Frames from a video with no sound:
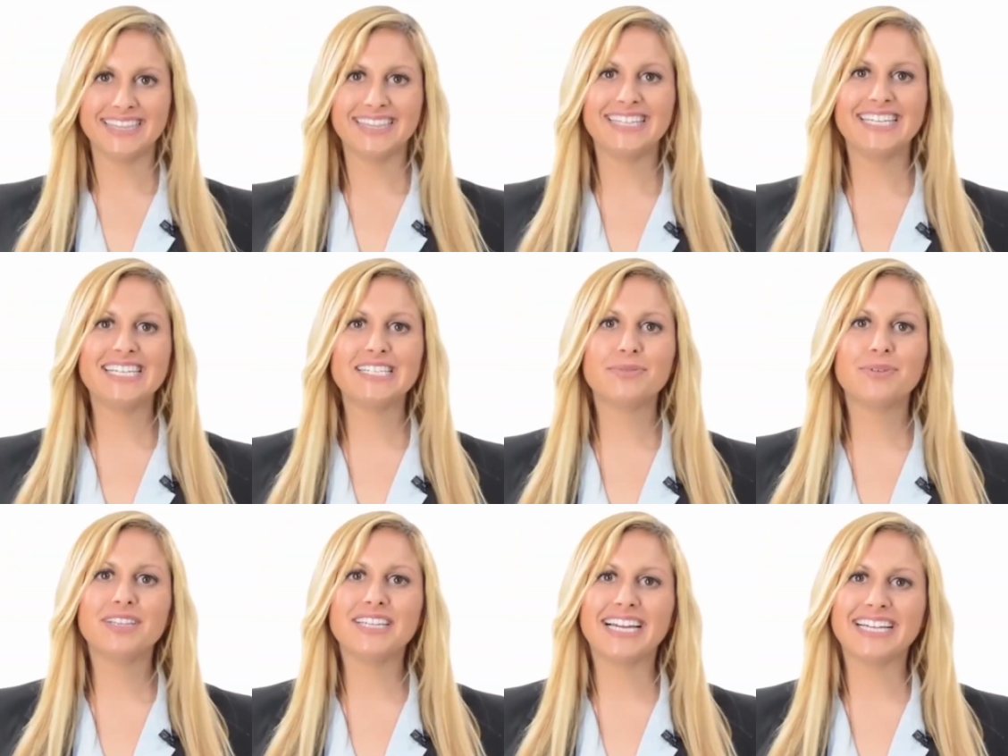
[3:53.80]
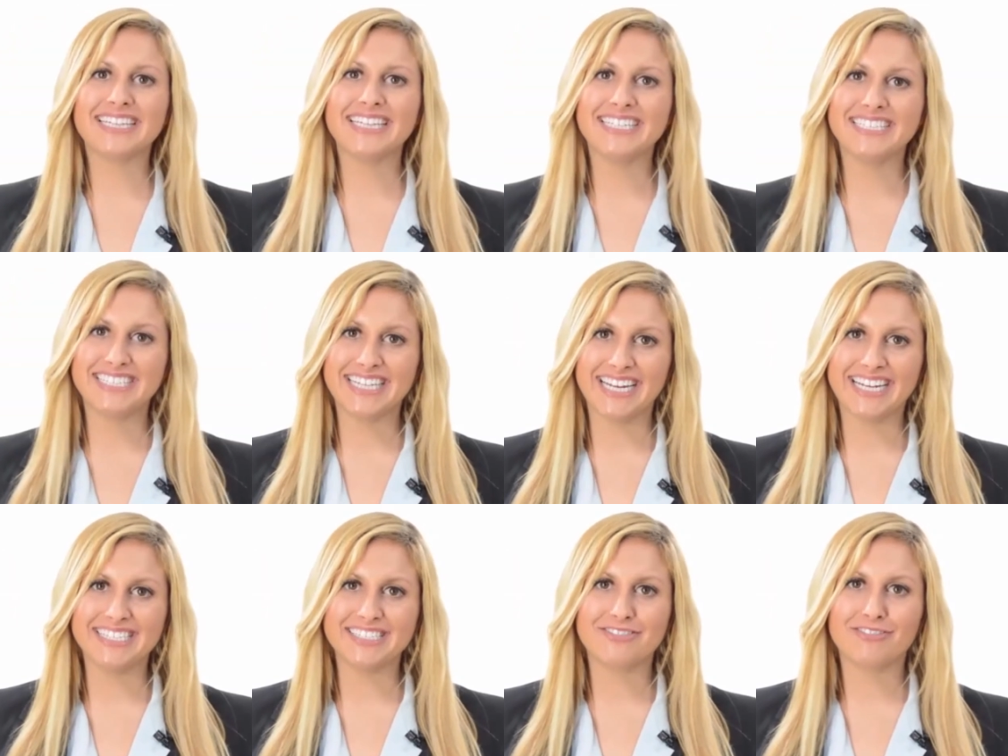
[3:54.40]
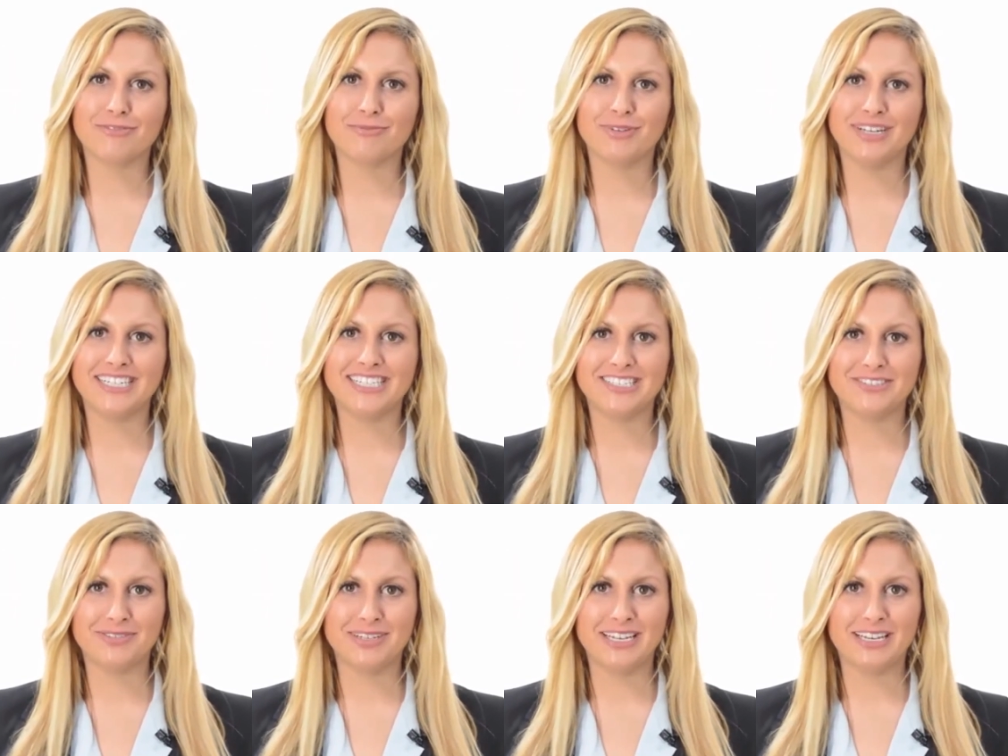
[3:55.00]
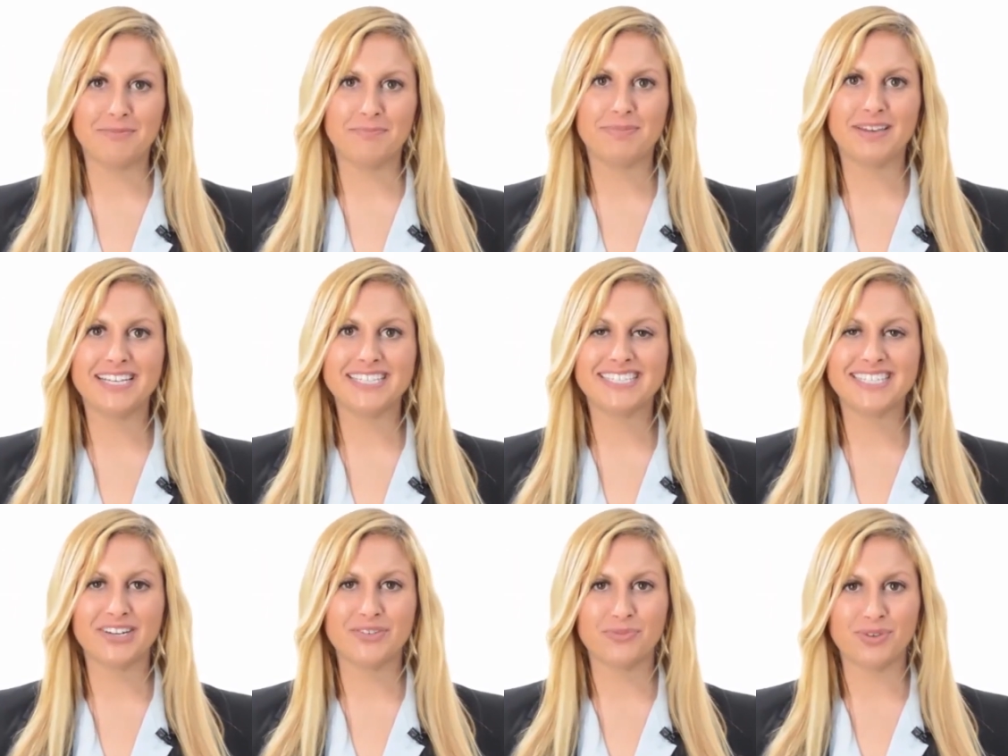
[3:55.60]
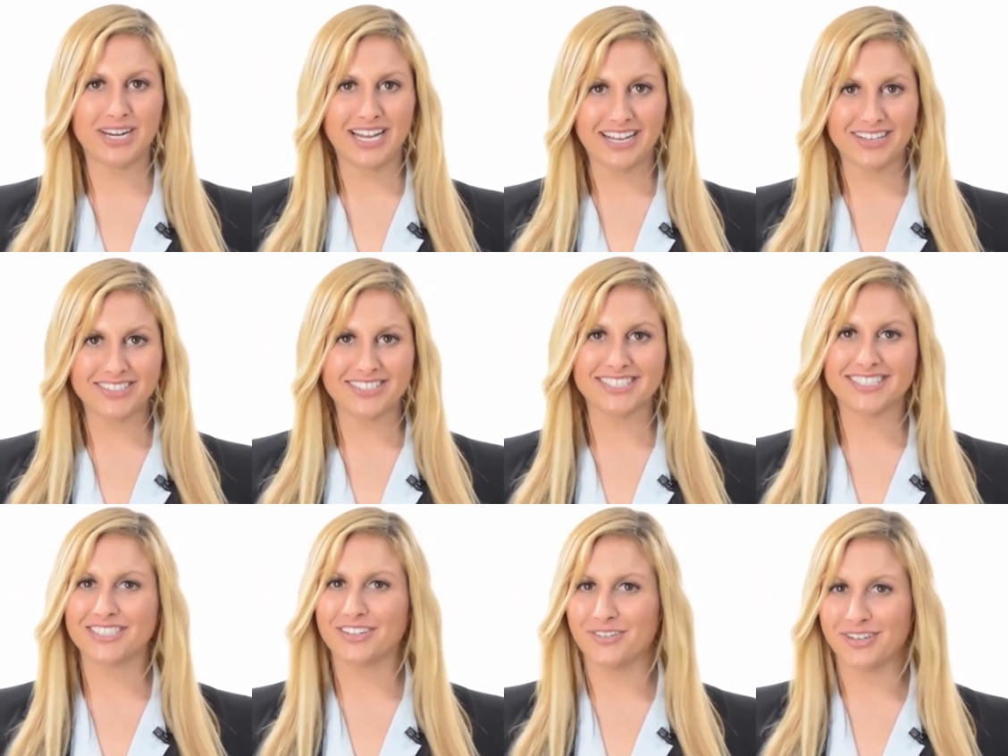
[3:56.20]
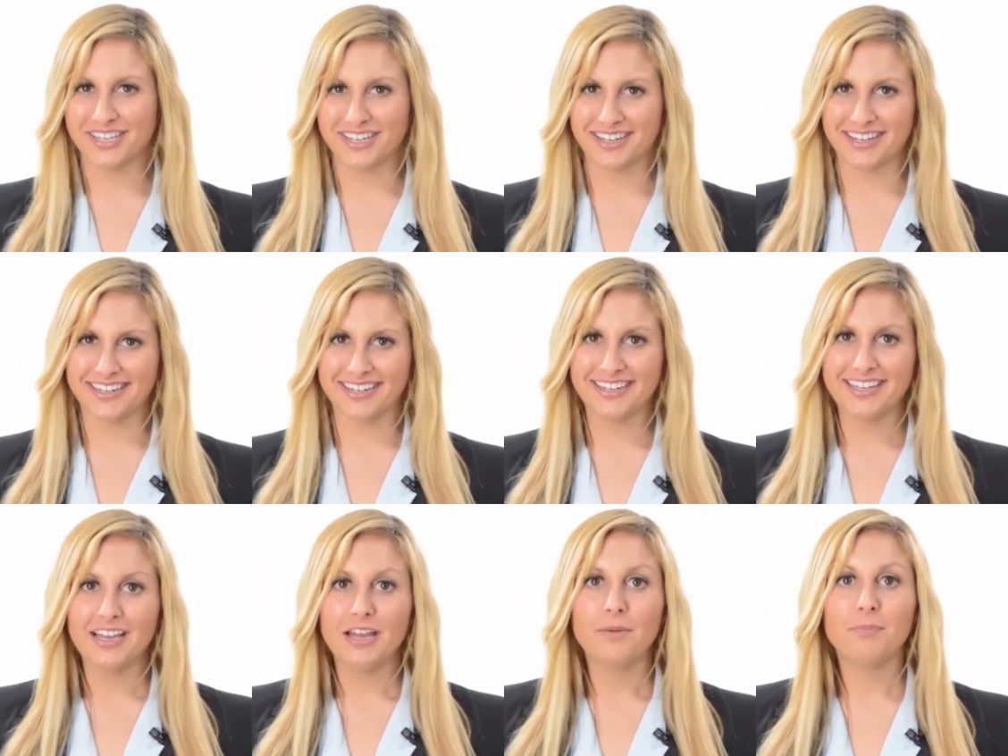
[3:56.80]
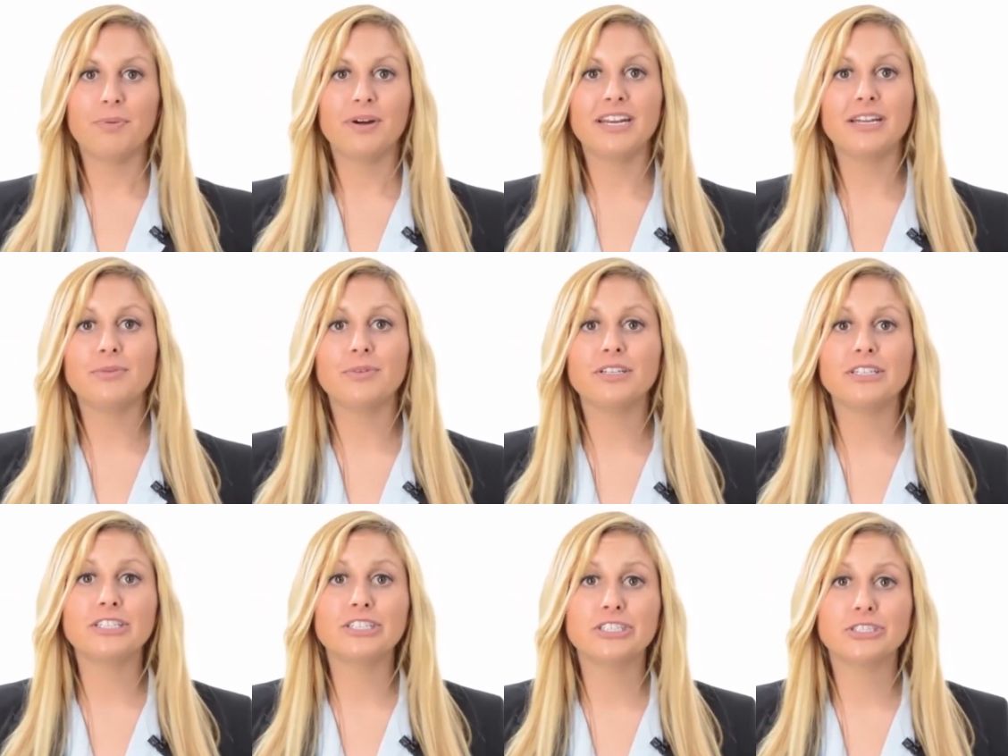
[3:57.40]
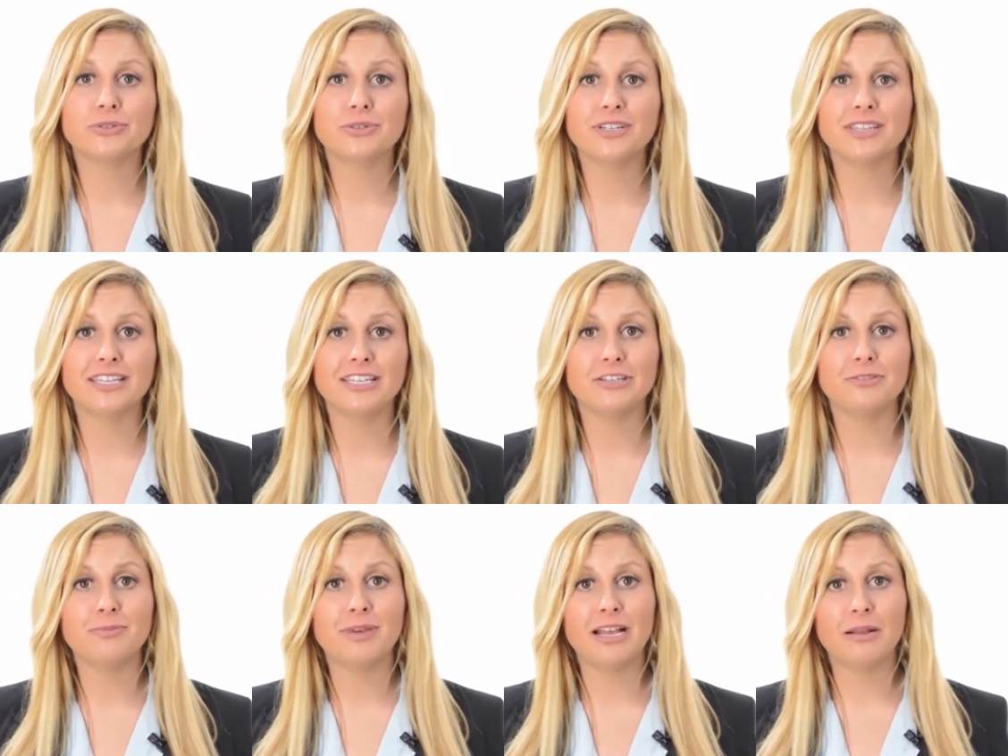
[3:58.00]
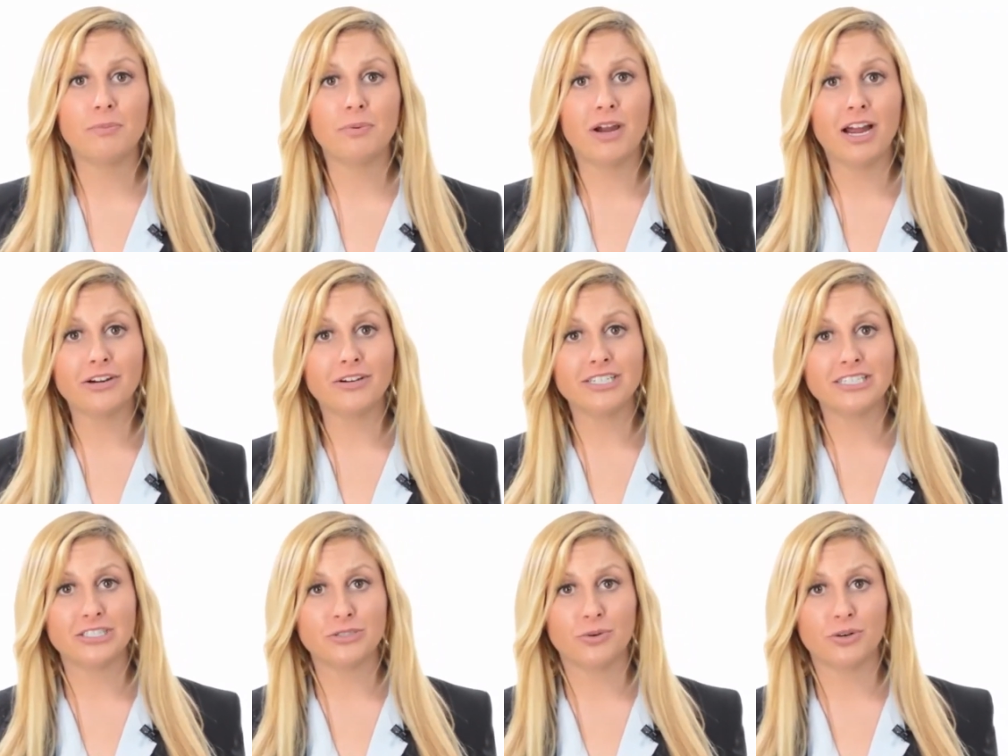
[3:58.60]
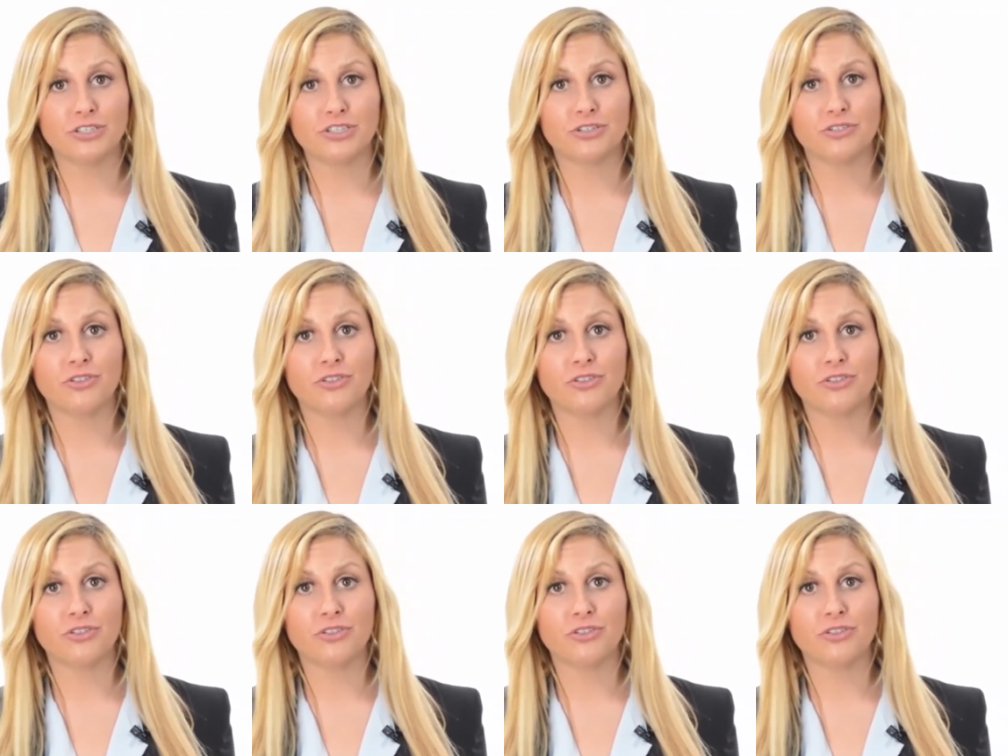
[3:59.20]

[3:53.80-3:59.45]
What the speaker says: These will likely change from week to week based on what else is going on, but it will ensure that you make progress towards your